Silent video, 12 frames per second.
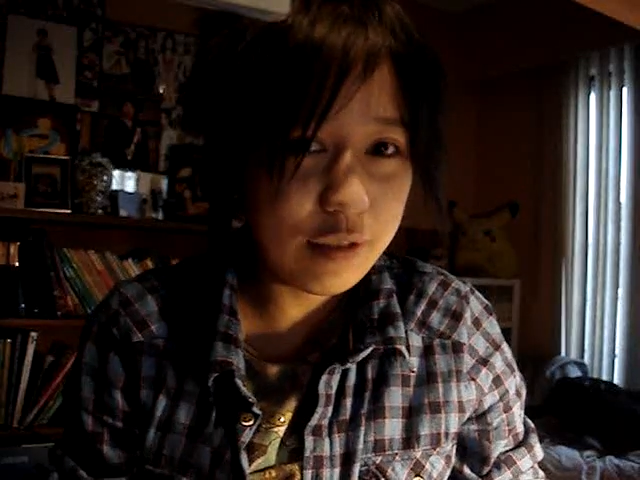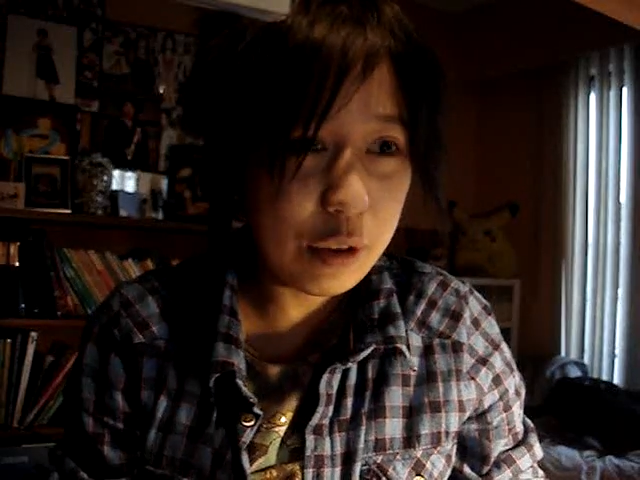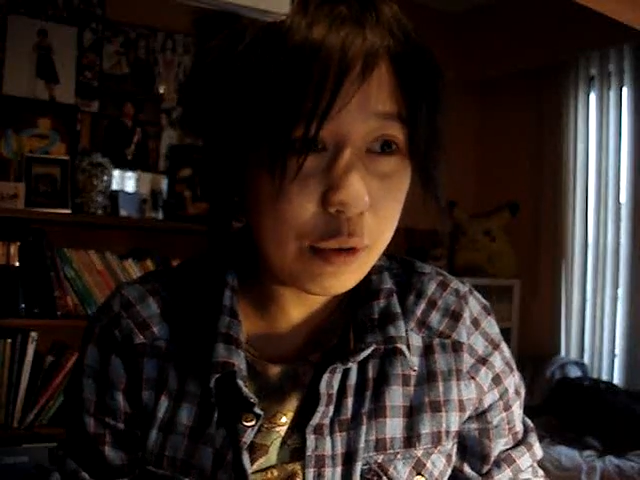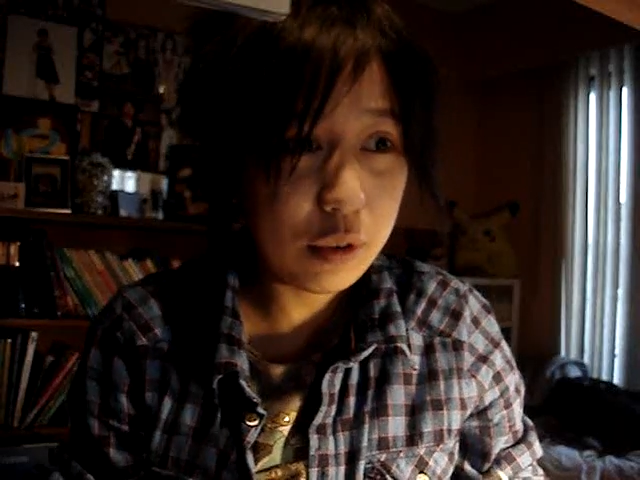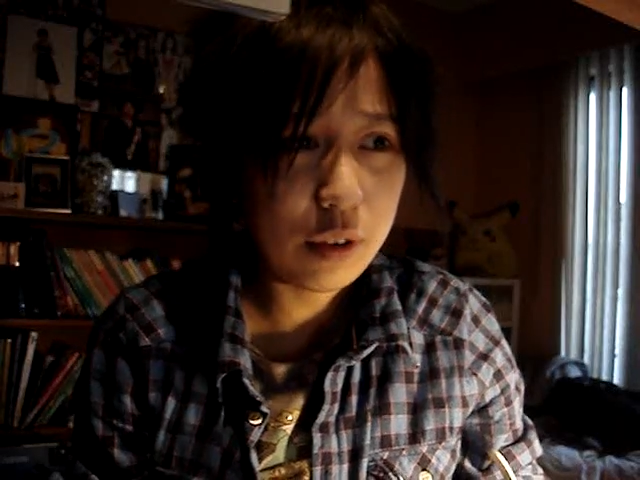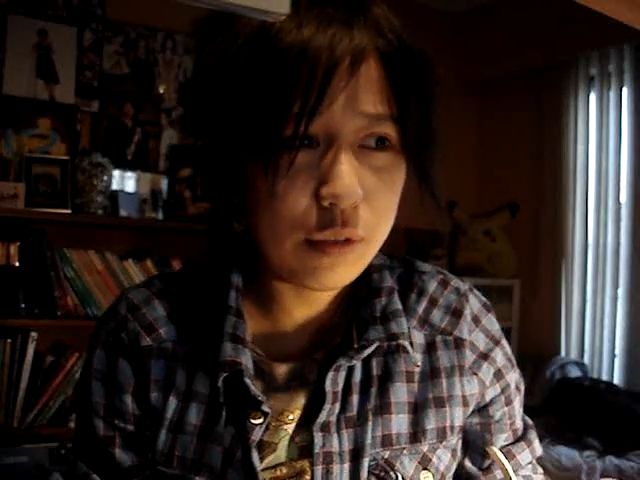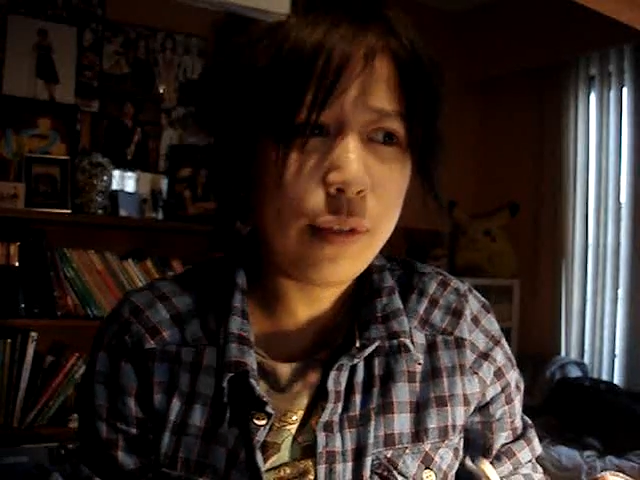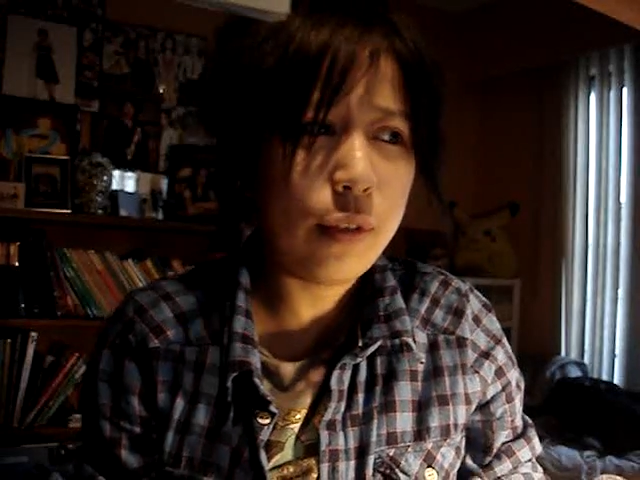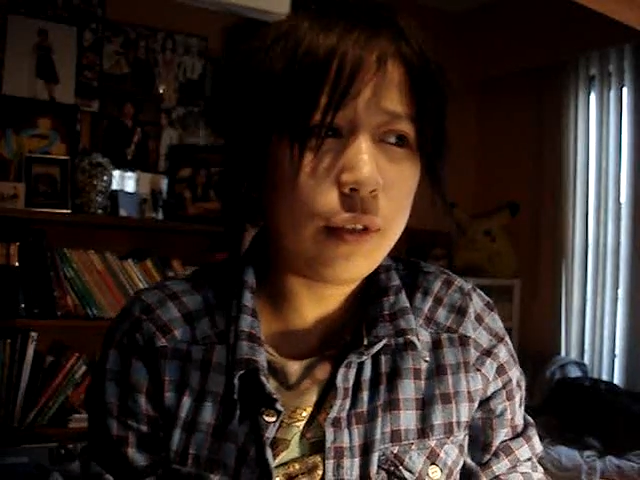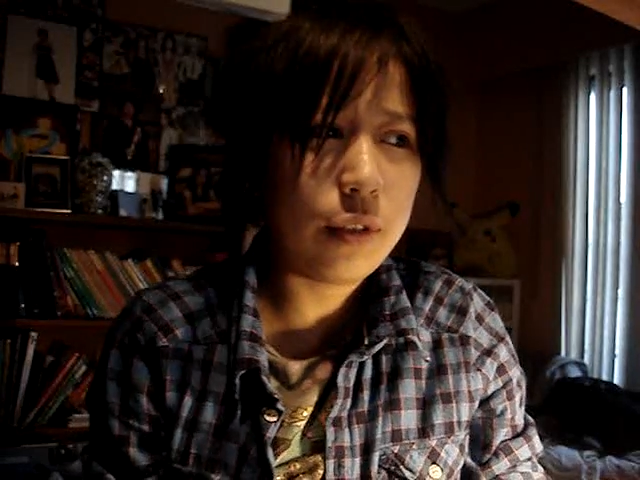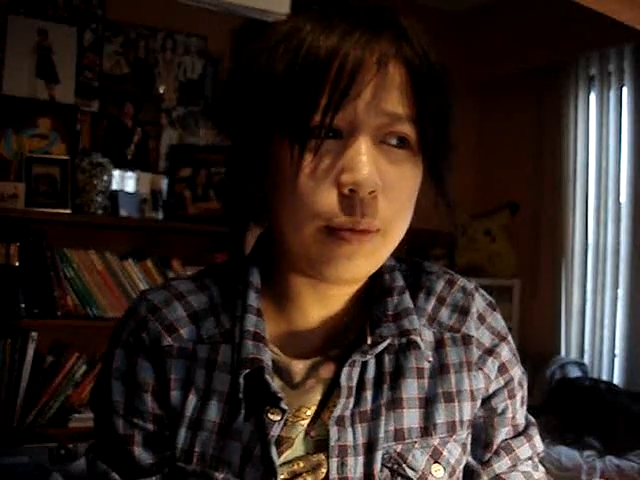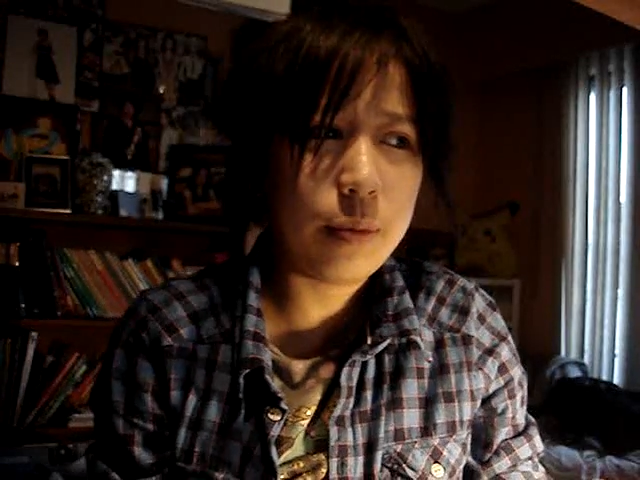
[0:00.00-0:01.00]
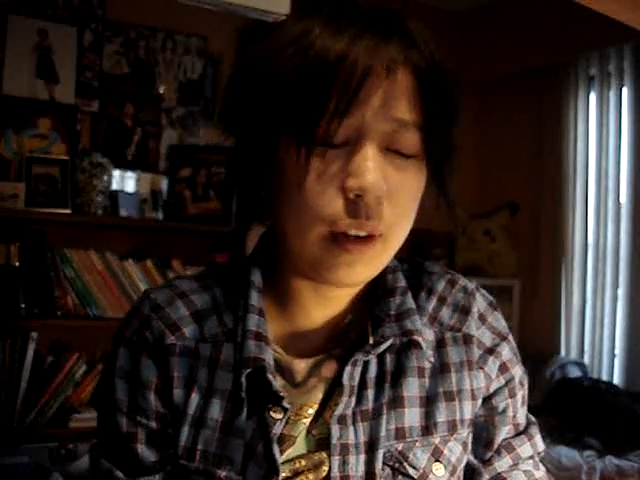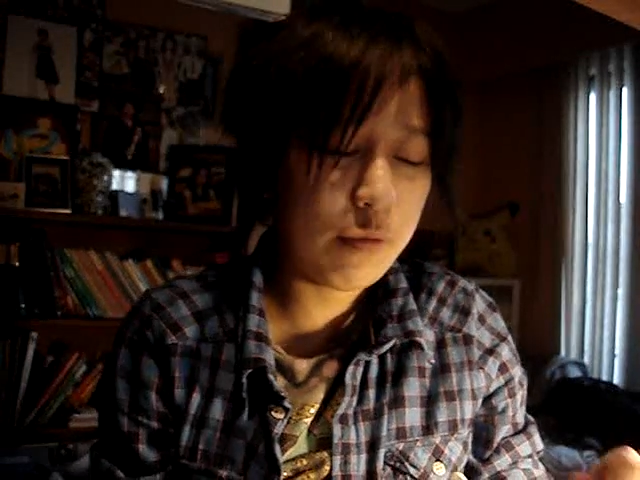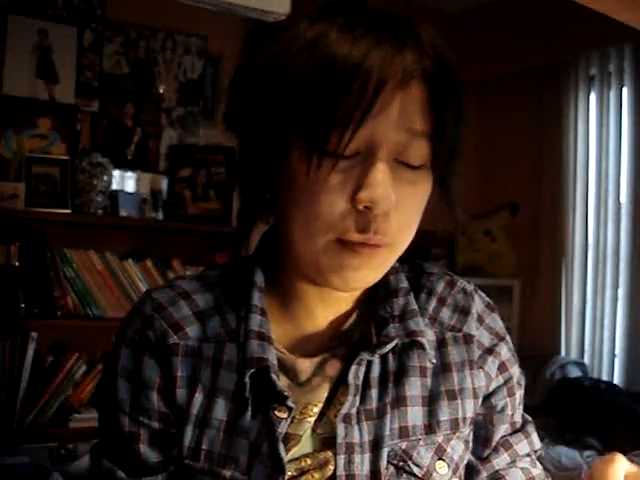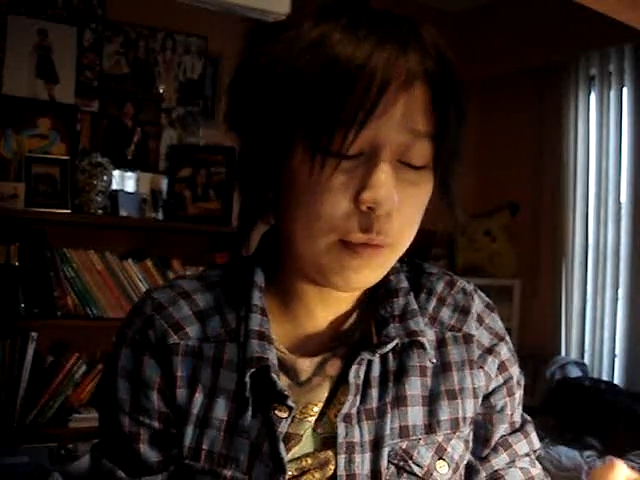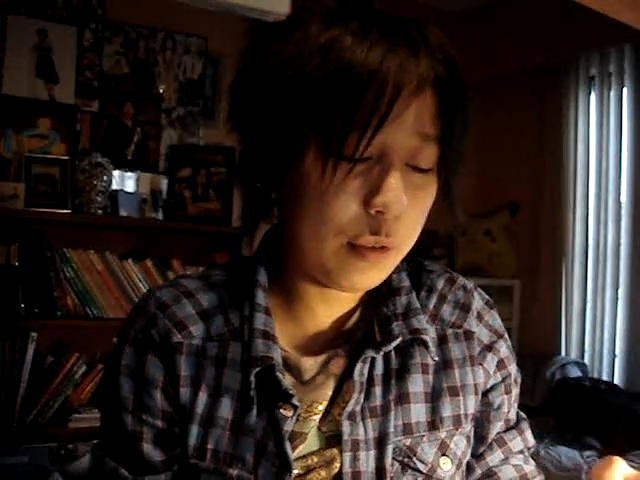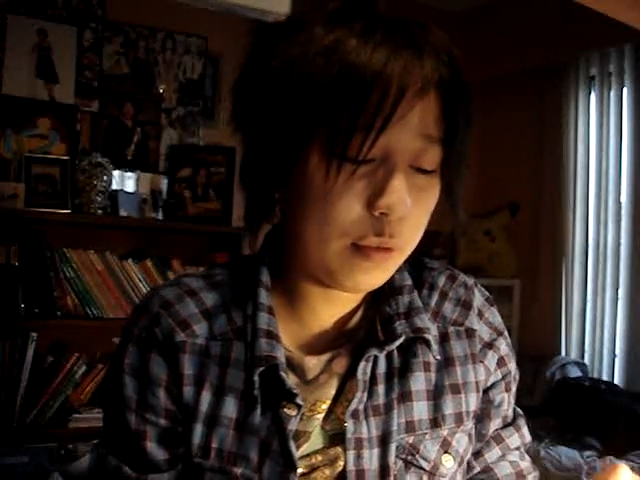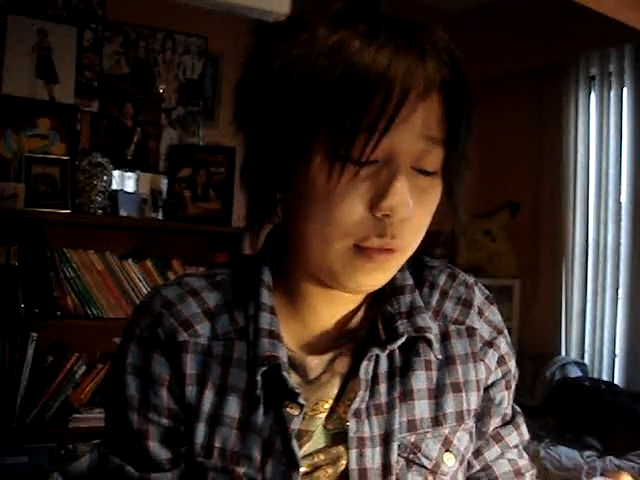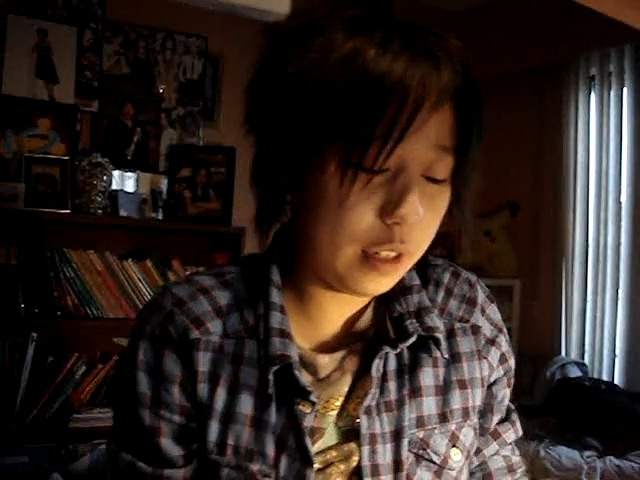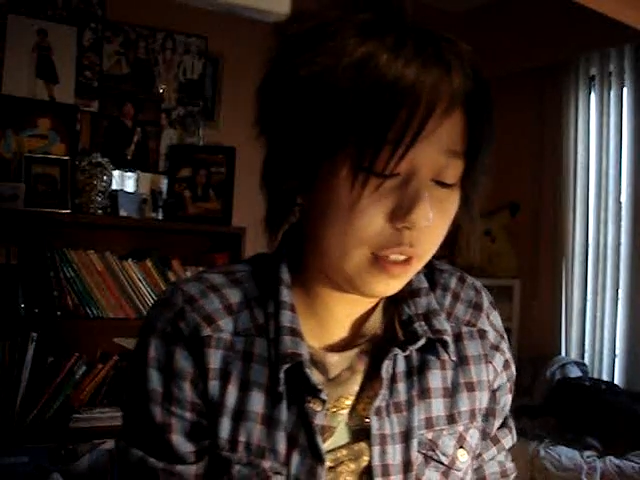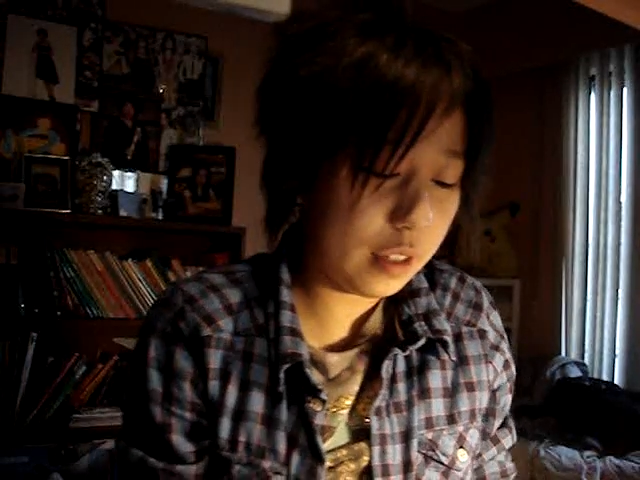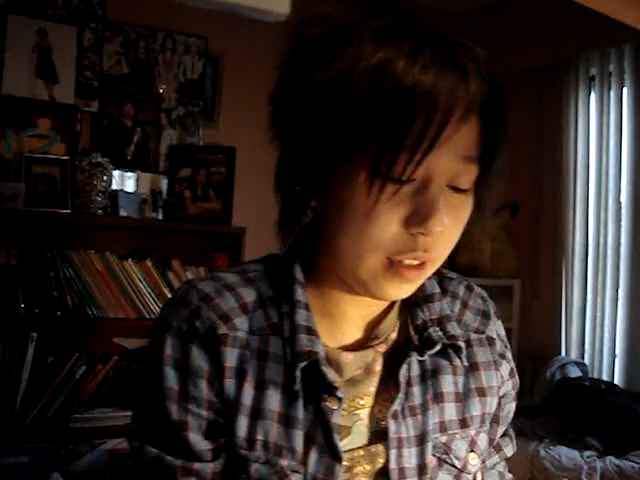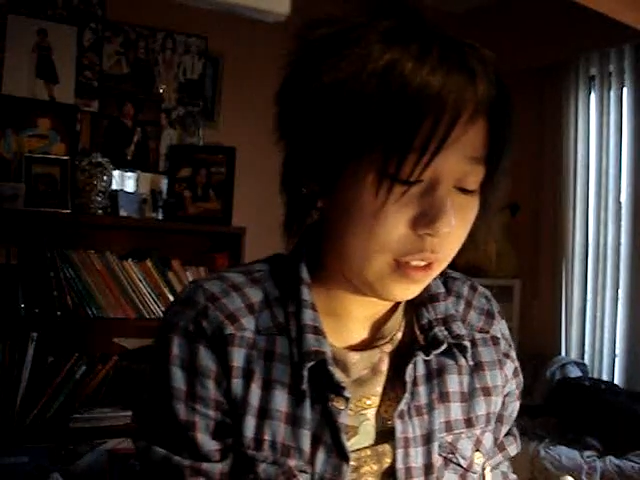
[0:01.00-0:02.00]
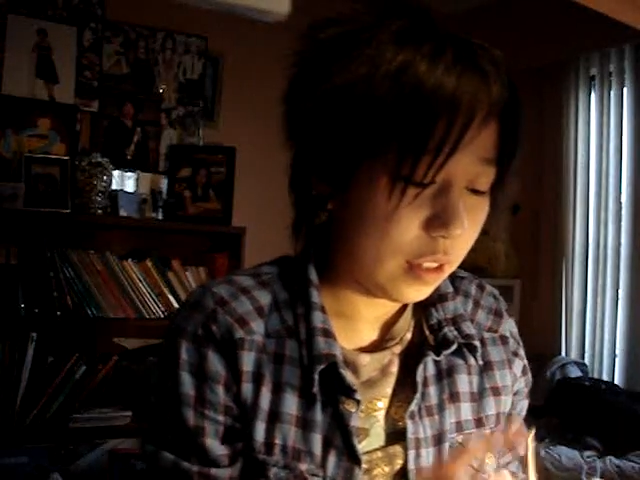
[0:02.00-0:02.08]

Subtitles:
They do a lot for photos, but not for much recording.